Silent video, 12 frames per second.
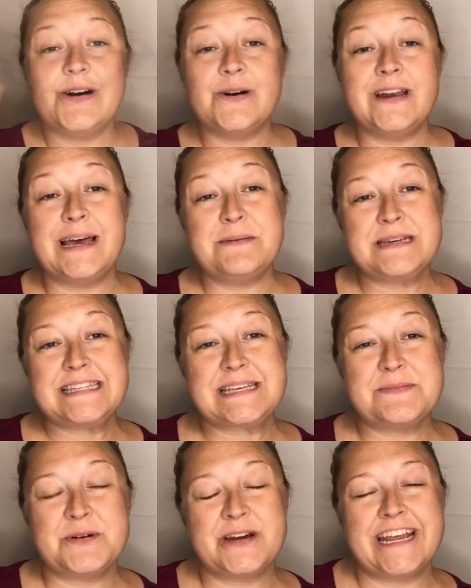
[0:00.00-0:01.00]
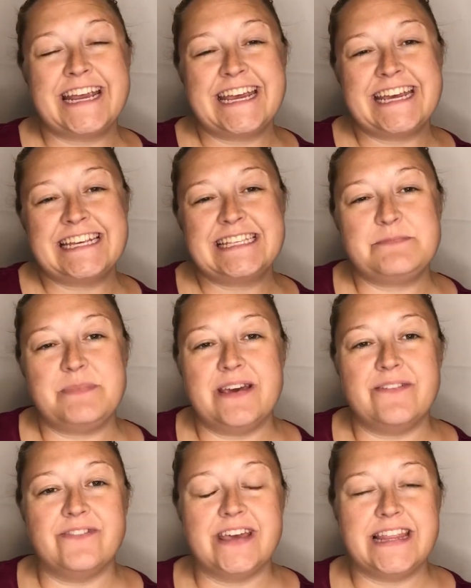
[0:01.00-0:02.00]
Hola mis amores,
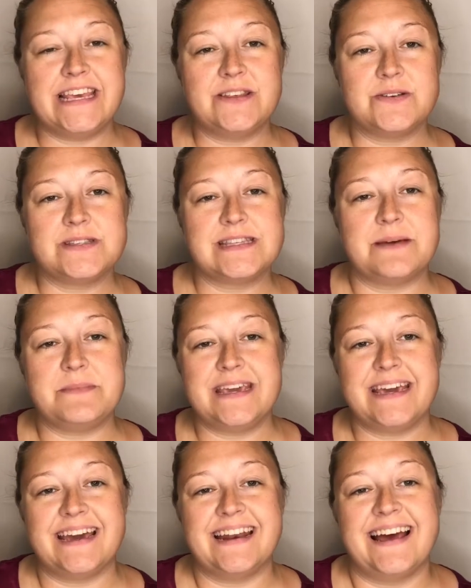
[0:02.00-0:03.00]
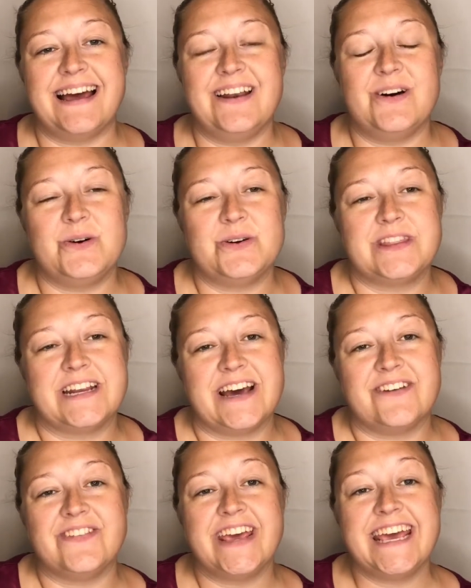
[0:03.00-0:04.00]
bienvenidos a mi canal
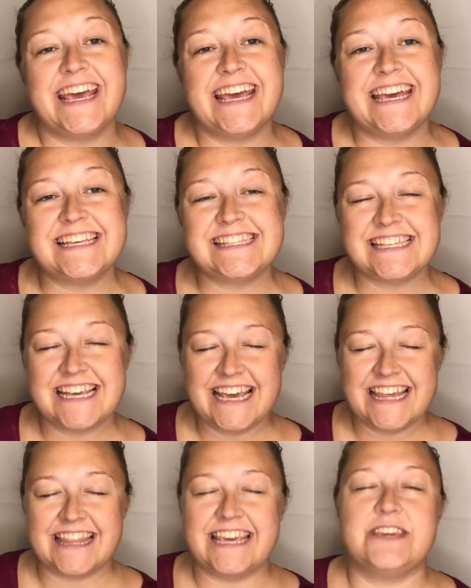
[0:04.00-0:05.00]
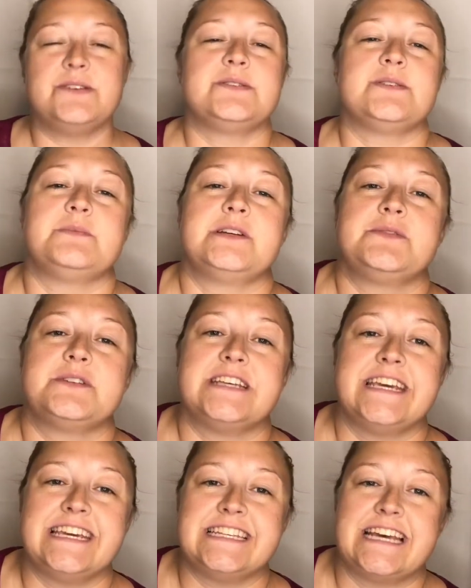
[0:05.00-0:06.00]
otra vez. Thank you so much for
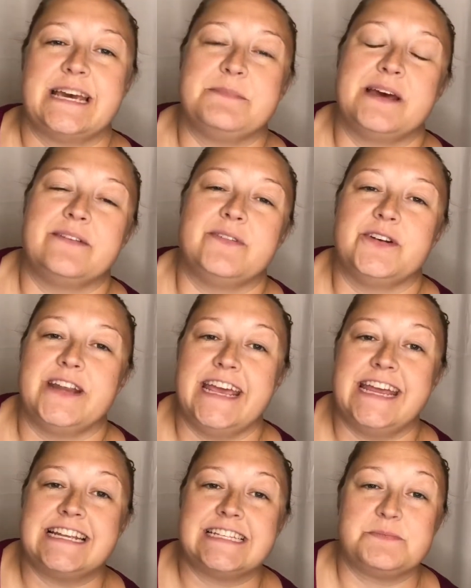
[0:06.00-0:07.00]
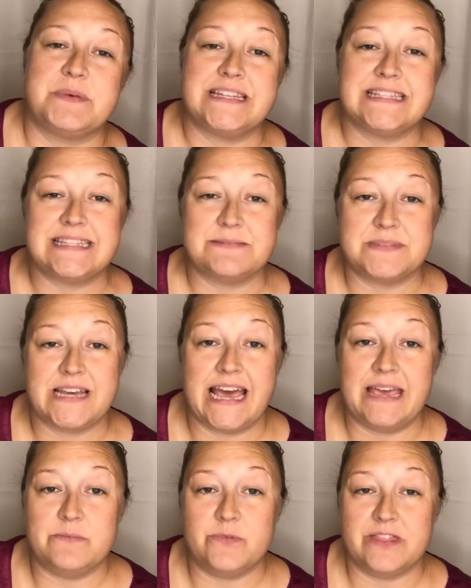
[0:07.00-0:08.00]
taking time out of your day to spend some
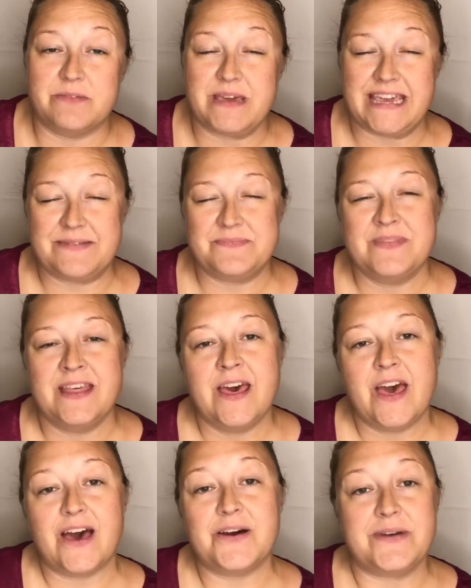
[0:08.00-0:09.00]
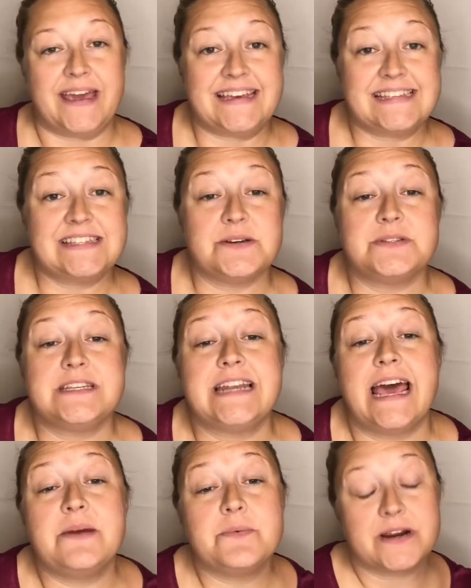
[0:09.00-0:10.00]
time with me. Okay, so
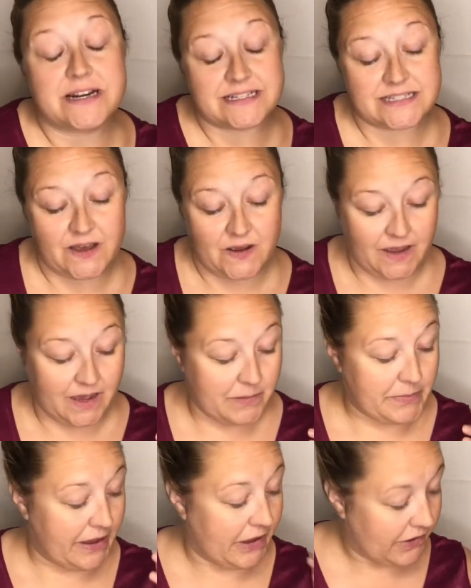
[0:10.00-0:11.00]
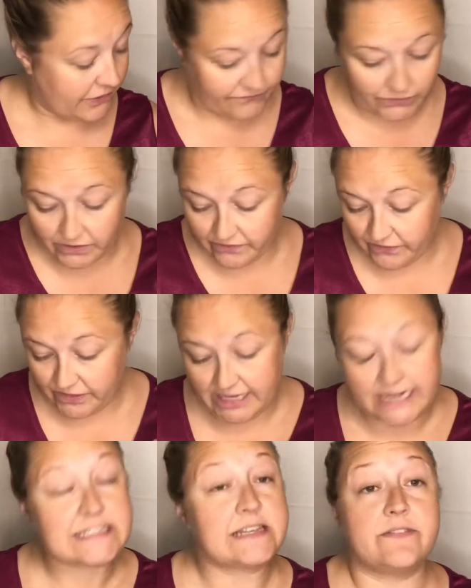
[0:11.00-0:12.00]
tonight we're going to talk about a few different
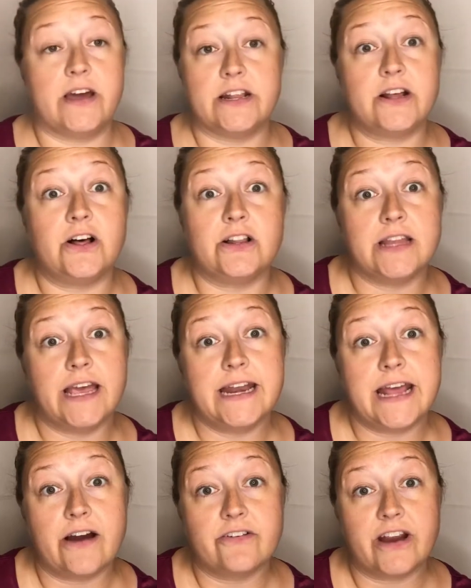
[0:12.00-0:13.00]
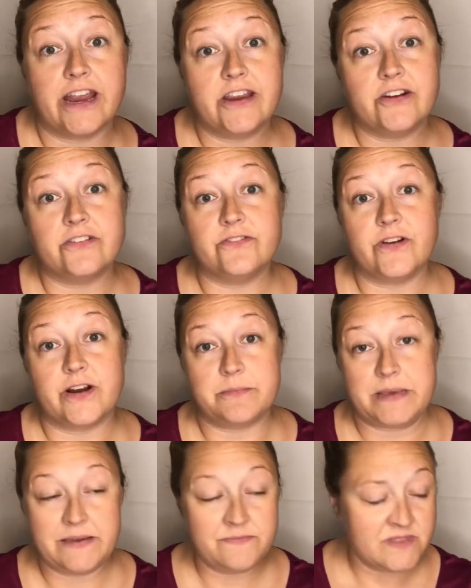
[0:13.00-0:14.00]
things. I've got it all laid out right here in front of
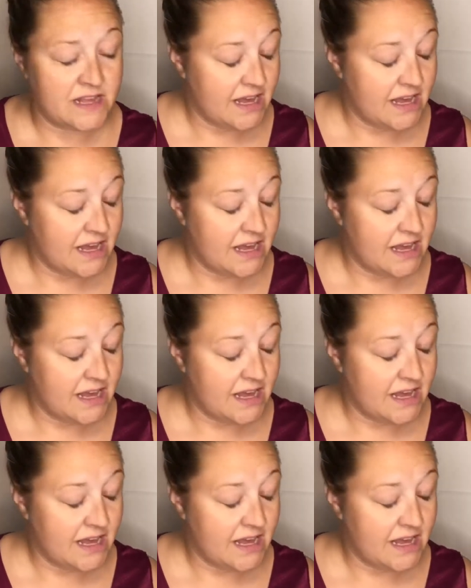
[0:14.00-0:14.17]
me.